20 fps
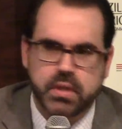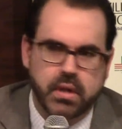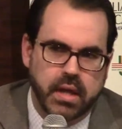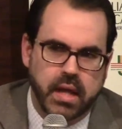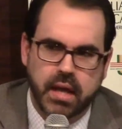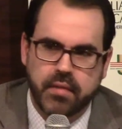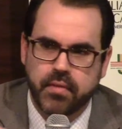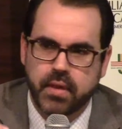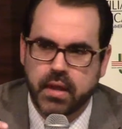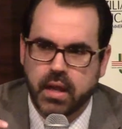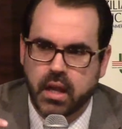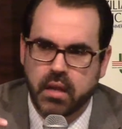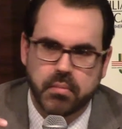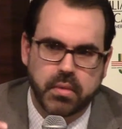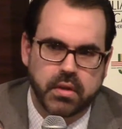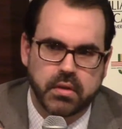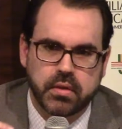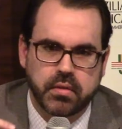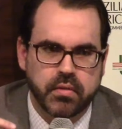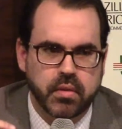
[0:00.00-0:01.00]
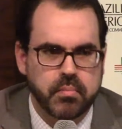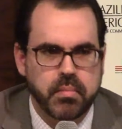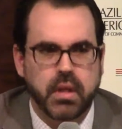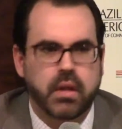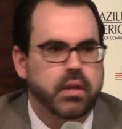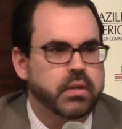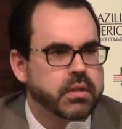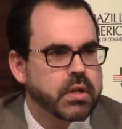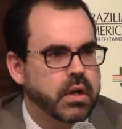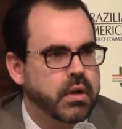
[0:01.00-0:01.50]
a heavy element of the
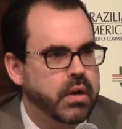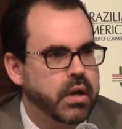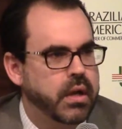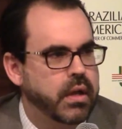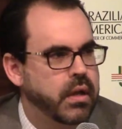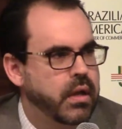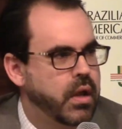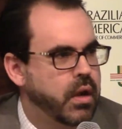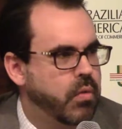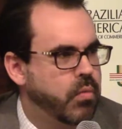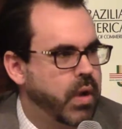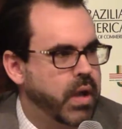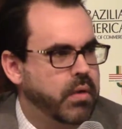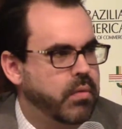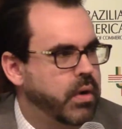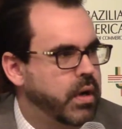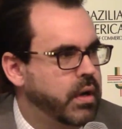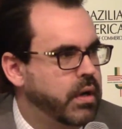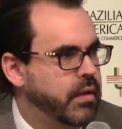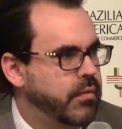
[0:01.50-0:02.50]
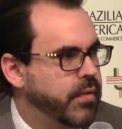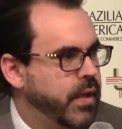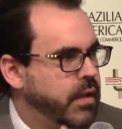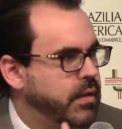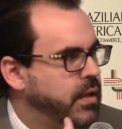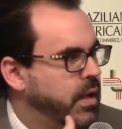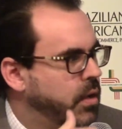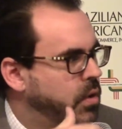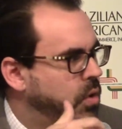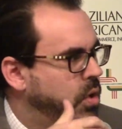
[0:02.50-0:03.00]
military rhetoric, of
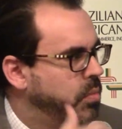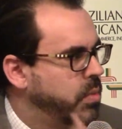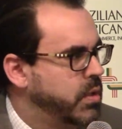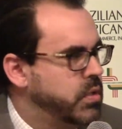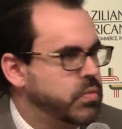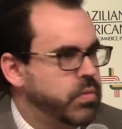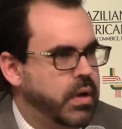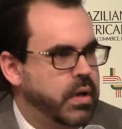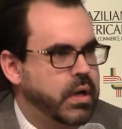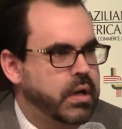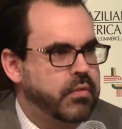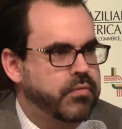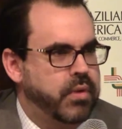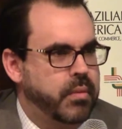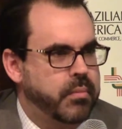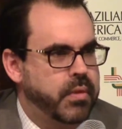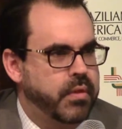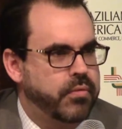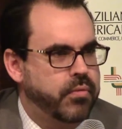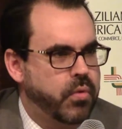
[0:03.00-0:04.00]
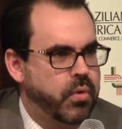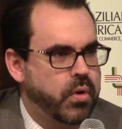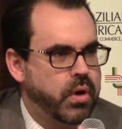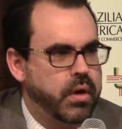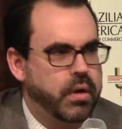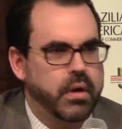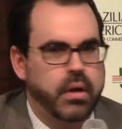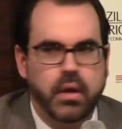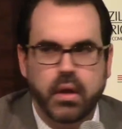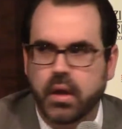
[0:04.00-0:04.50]
anti-globalist rhetoric from the
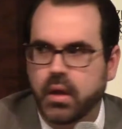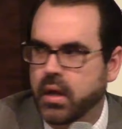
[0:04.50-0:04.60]
foreign